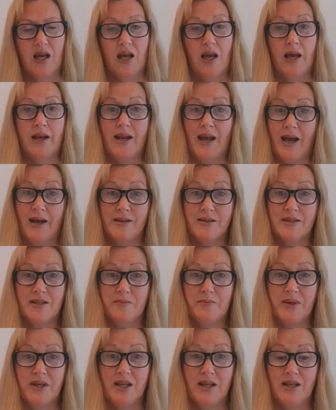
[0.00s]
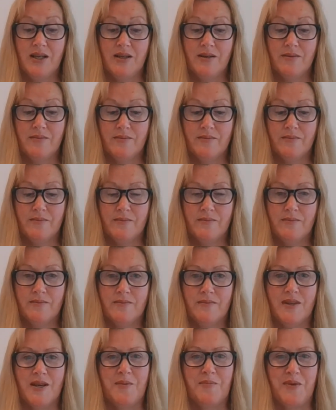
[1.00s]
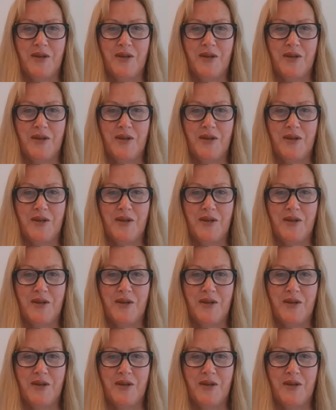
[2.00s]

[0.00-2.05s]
And how does it begin? It